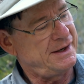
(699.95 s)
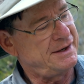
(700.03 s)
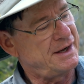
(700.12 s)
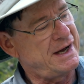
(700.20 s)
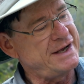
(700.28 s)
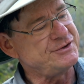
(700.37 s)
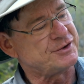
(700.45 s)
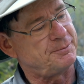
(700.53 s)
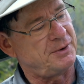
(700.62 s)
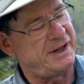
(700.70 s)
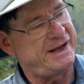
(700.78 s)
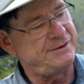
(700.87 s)
in
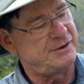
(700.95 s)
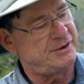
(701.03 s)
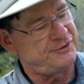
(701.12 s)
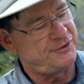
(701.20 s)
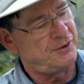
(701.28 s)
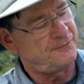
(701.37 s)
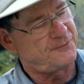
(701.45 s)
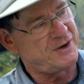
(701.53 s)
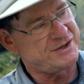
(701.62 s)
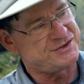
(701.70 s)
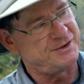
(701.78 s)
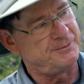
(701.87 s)
hydroplane, there is no
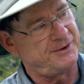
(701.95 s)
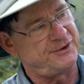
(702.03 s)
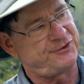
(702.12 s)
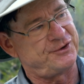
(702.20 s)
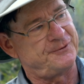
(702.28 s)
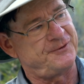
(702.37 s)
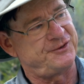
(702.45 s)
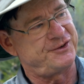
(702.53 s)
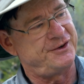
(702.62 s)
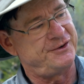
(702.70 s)
friction with the surface